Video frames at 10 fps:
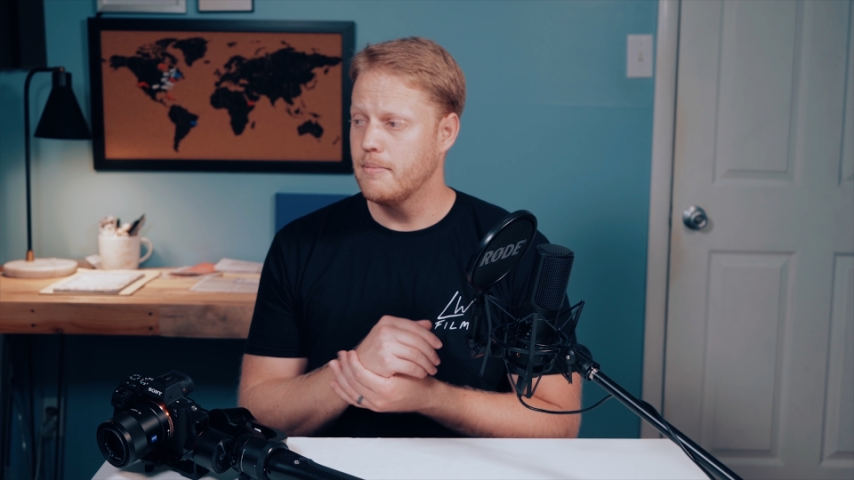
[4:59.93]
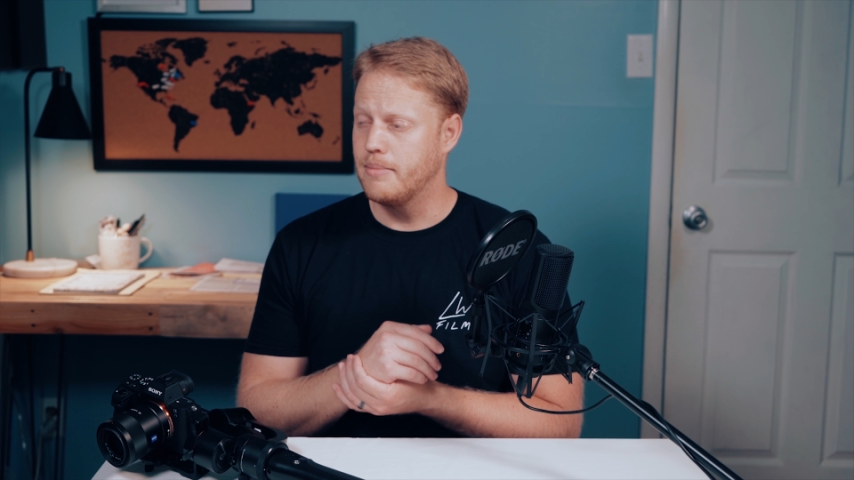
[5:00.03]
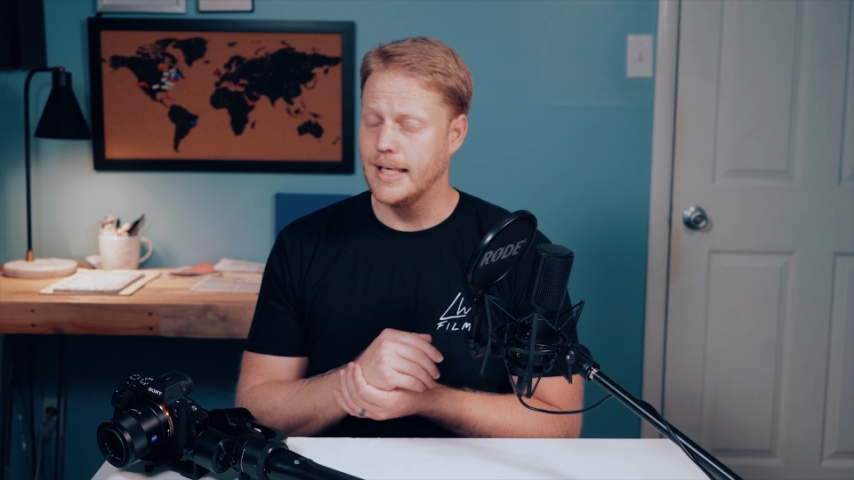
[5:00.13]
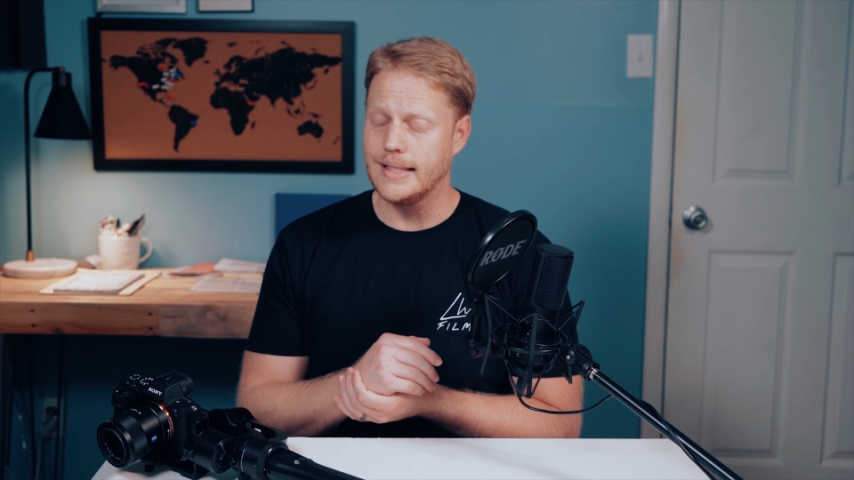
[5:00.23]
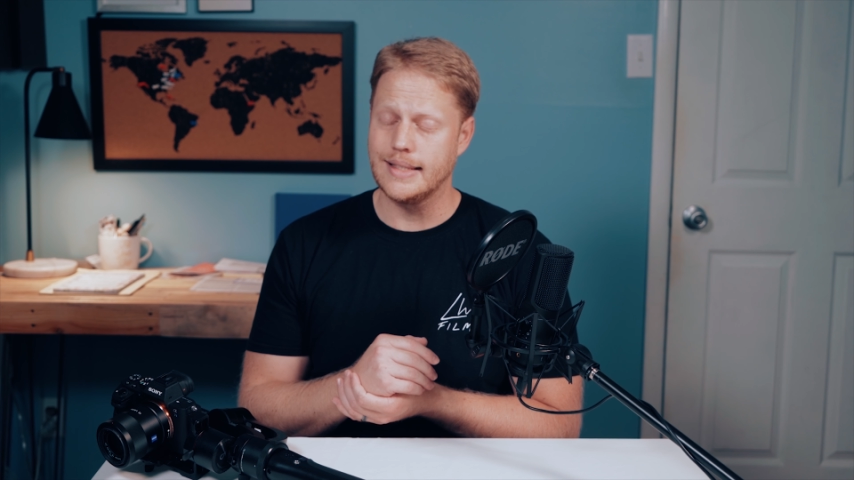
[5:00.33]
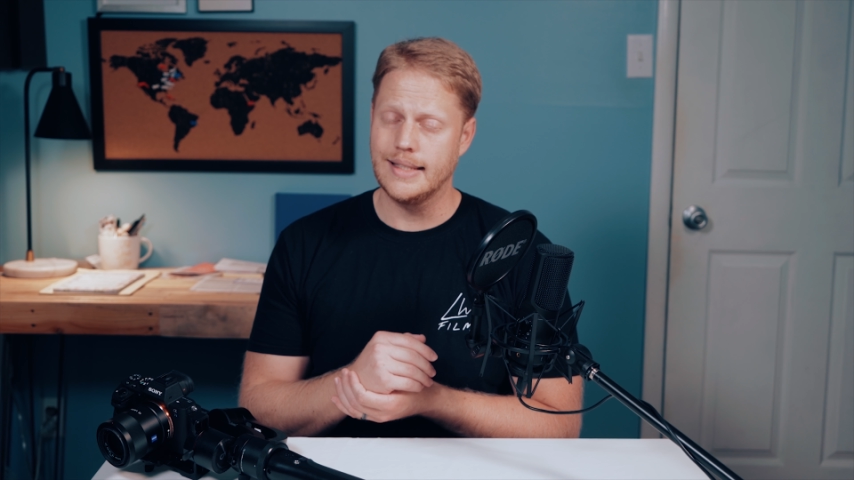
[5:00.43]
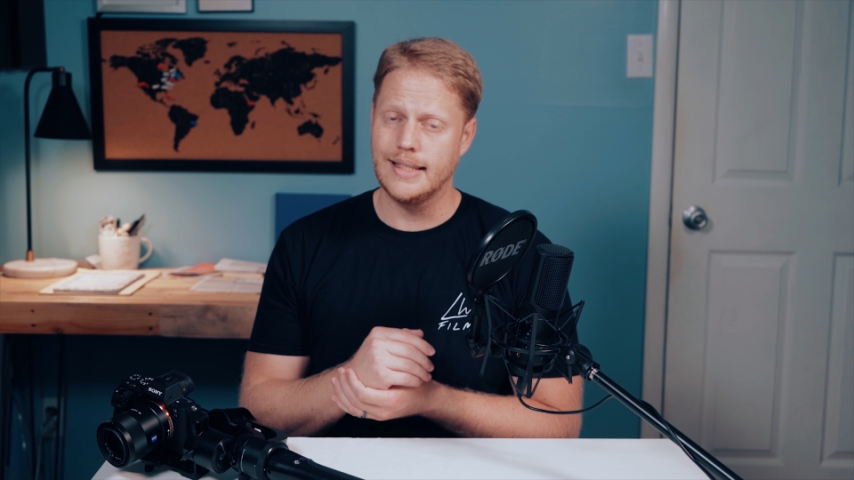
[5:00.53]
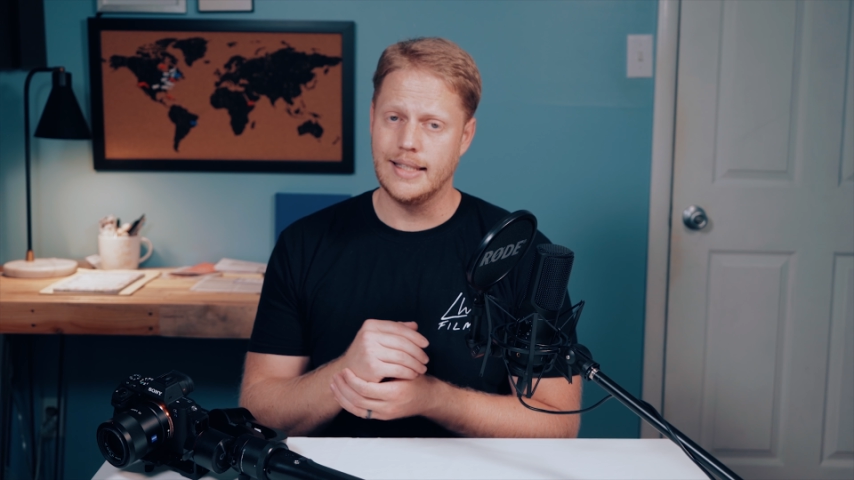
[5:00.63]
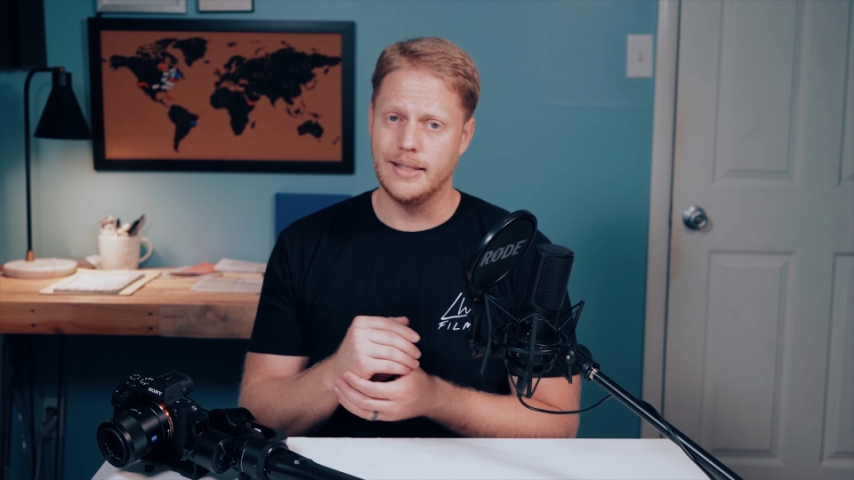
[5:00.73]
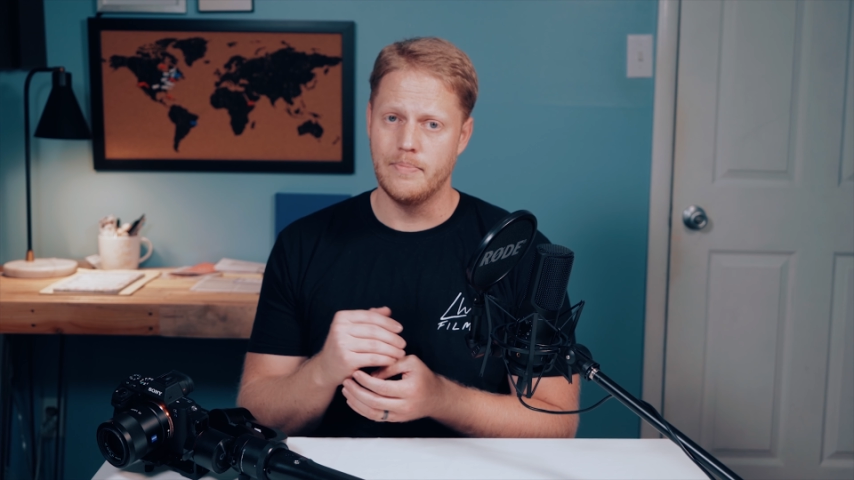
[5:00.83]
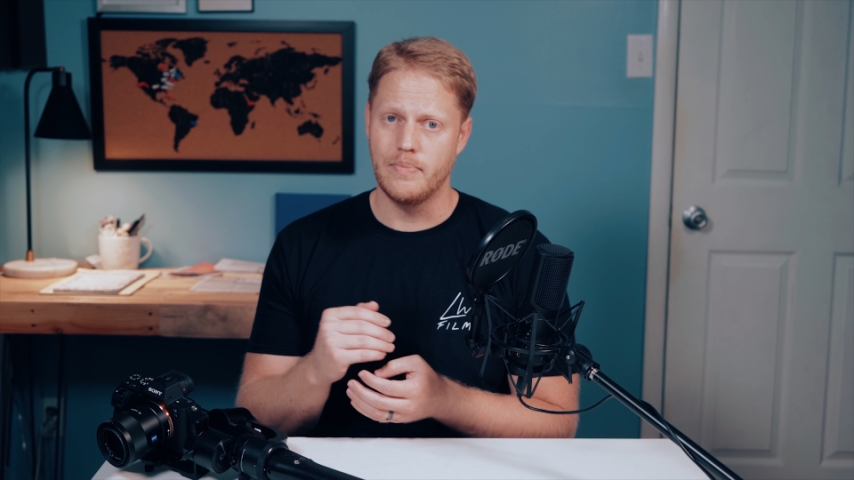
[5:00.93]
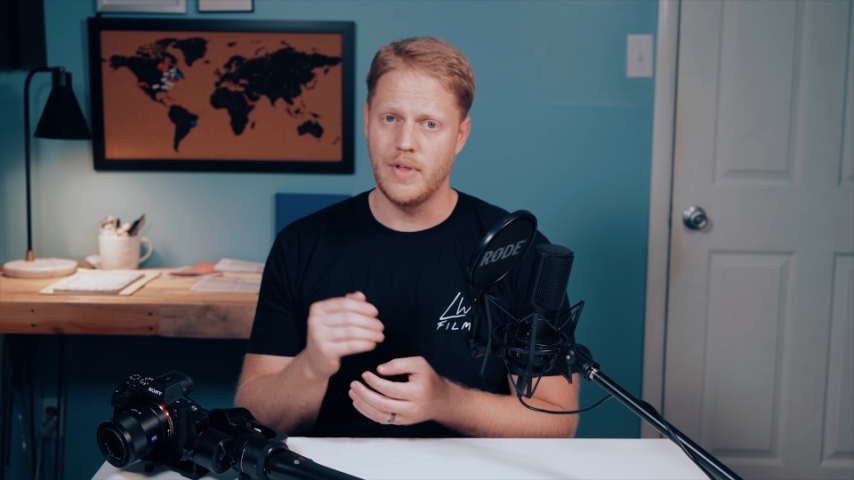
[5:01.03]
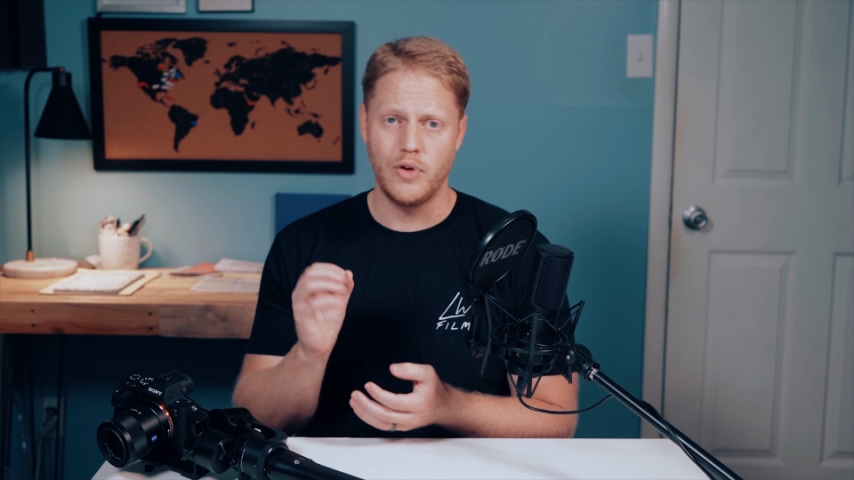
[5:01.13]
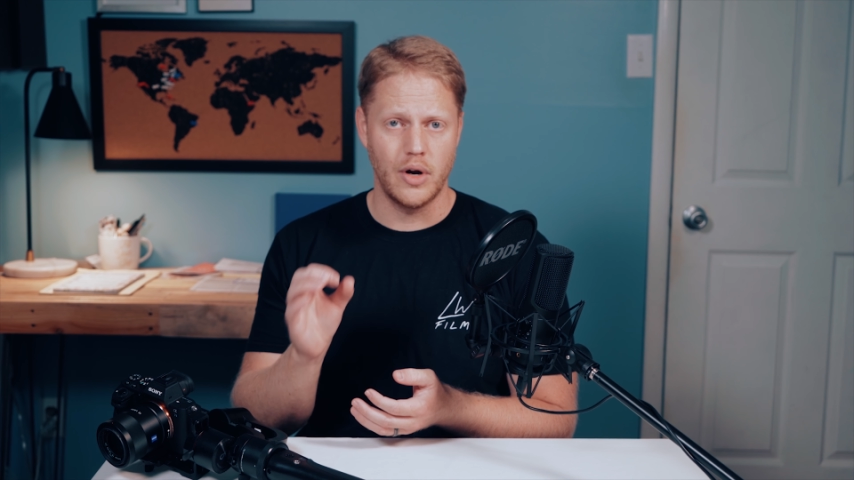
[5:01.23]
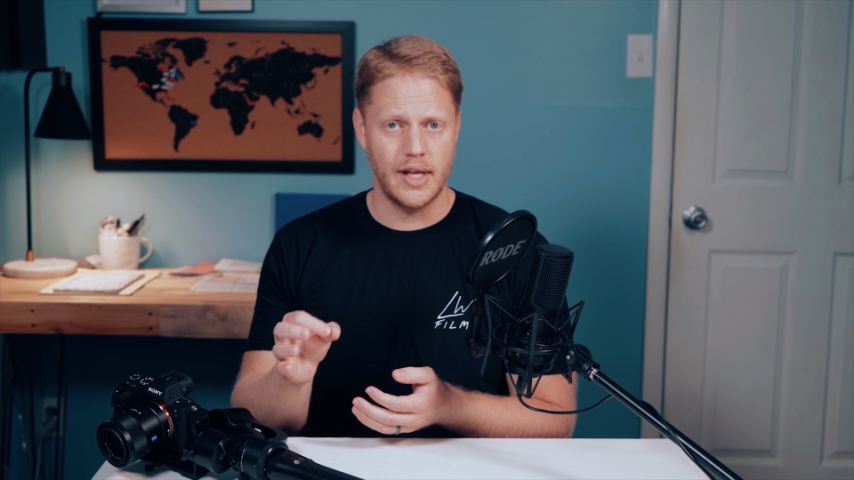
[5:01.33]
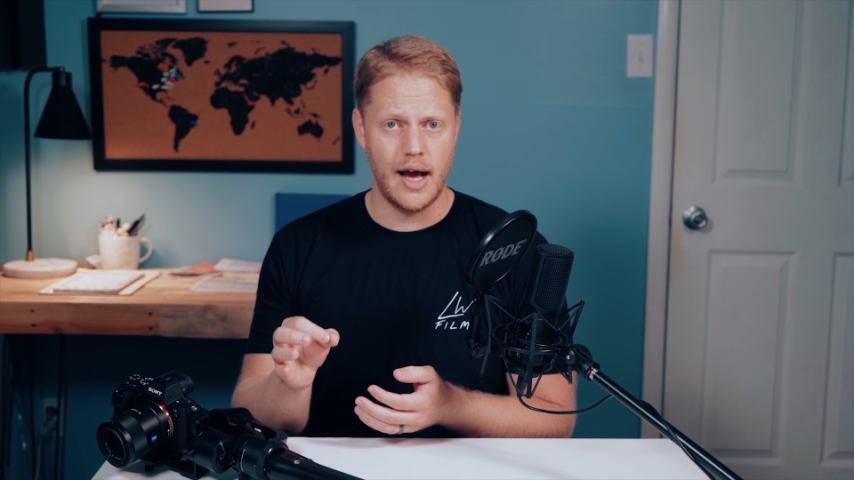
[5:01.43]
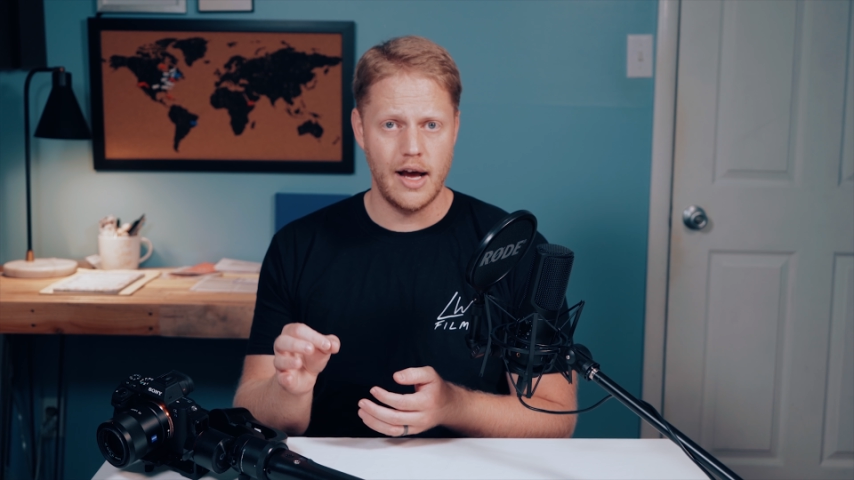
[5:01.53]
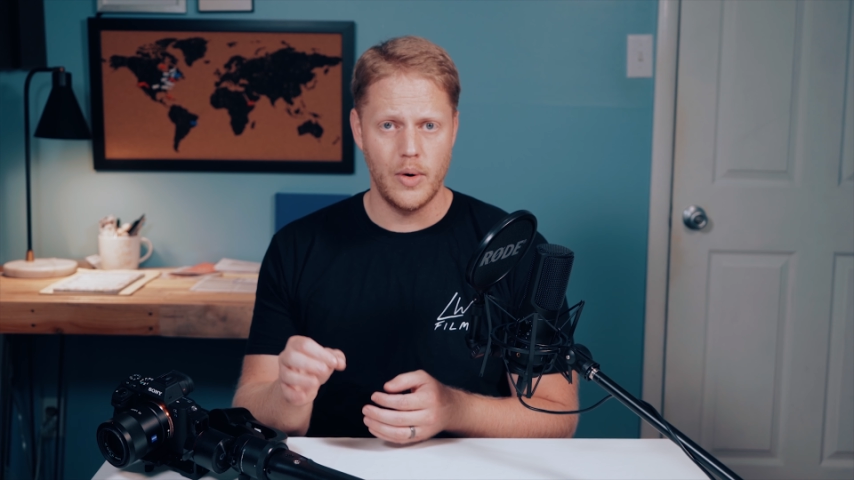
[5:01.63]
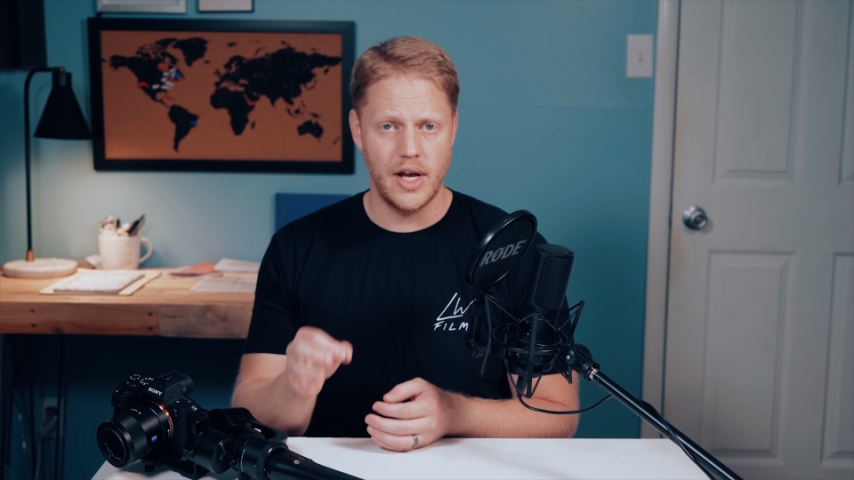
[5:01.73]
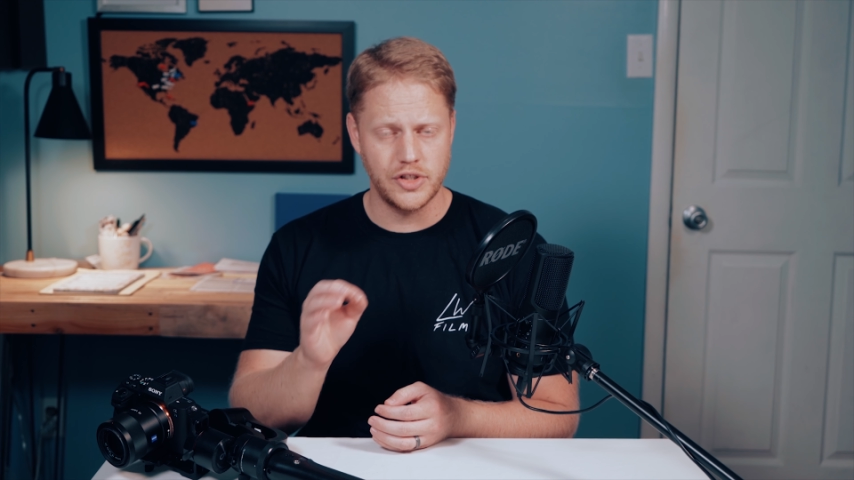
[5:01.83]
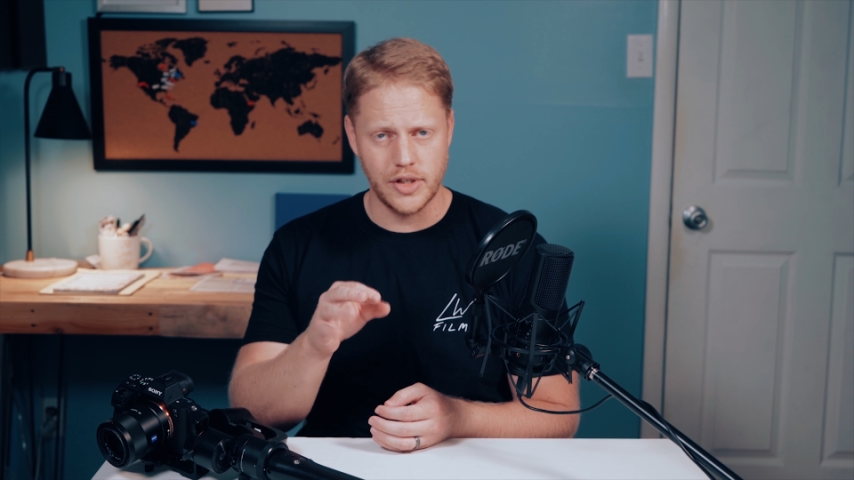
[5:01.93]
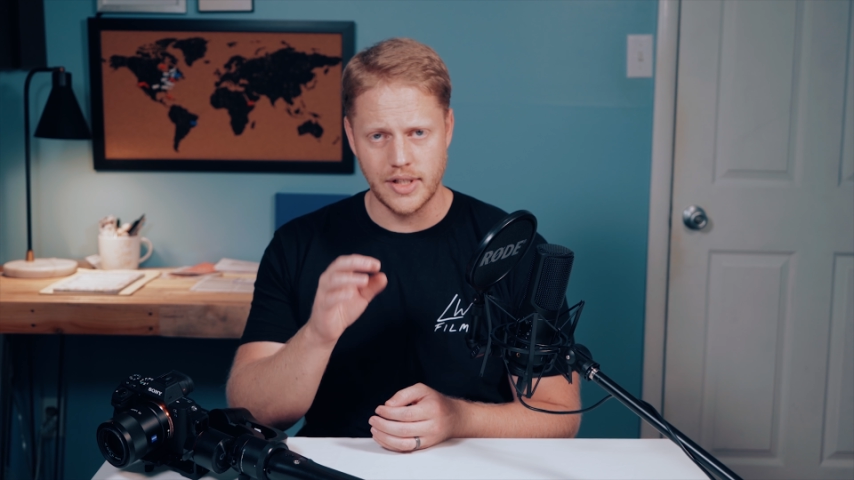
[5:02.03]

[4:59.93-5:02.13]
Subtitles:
But if you're on the iOS,